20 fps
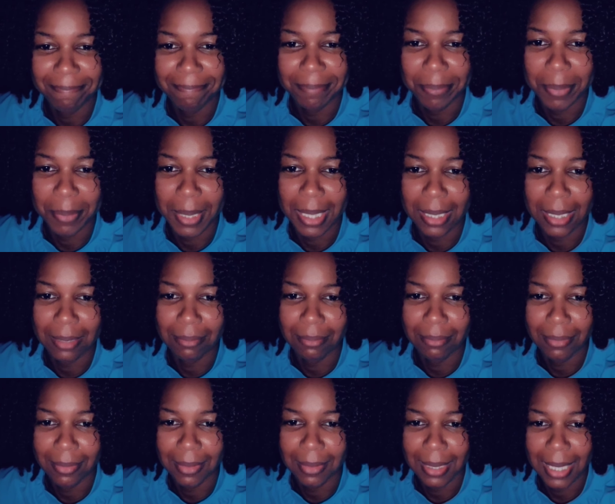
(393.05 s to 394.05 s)

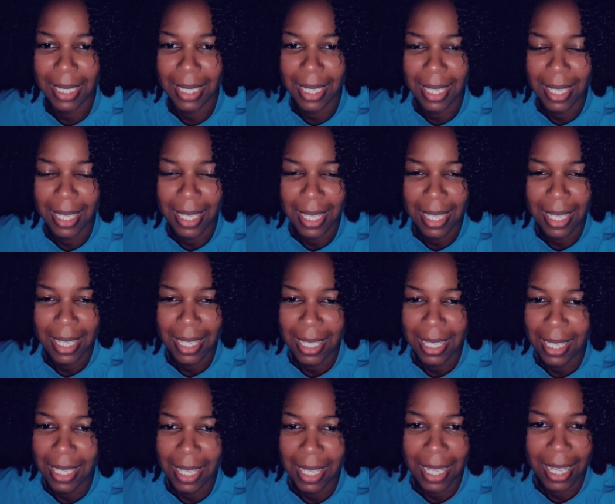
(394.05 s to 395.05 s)

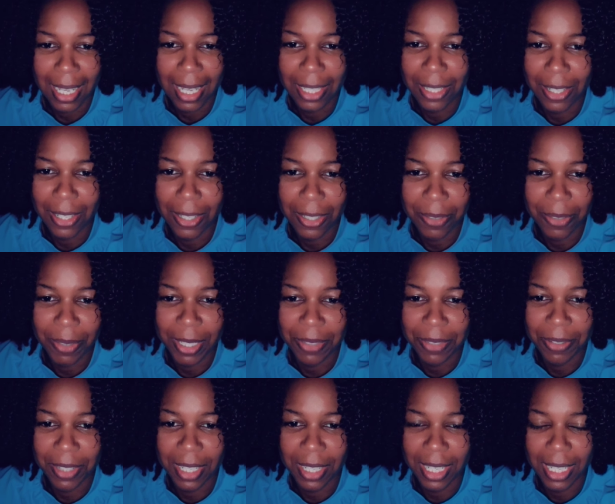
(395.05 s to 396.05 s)
But I had to call it quits for
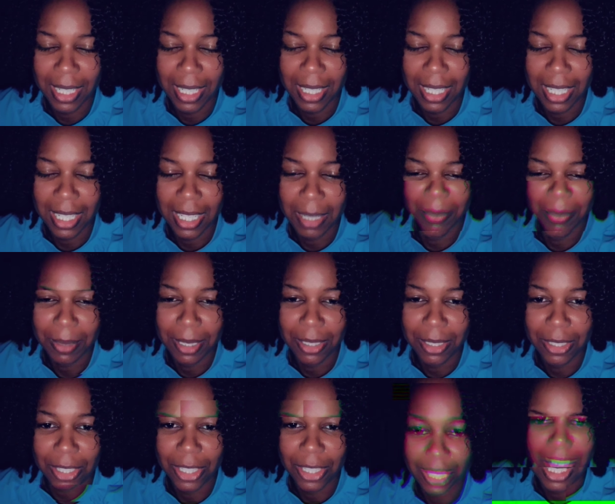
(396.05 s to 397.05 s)
the night. I am
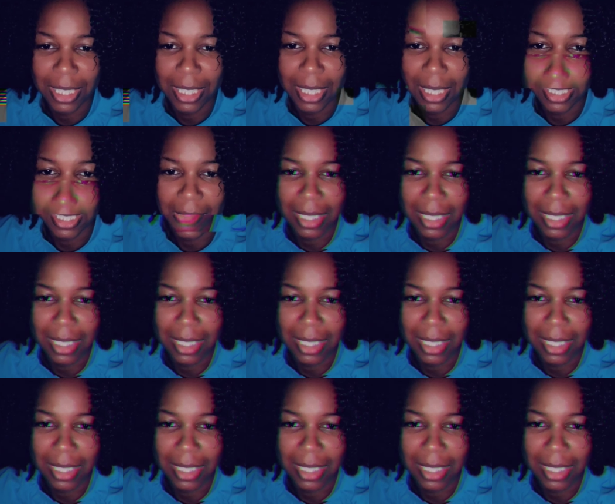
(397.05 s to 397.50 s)
exhausted.